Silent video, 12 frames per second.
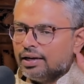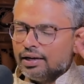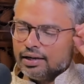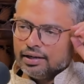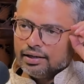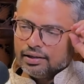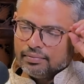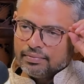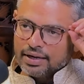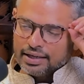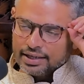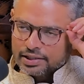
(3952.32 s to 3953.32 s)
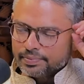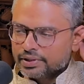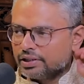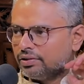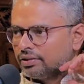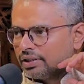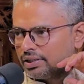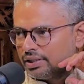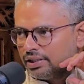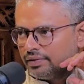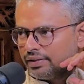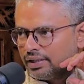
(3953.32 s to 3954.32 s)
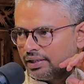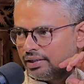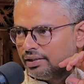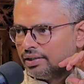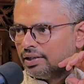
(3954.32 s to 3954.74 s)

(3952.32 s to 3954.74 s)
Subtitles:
and especially on Krishna Devaraya.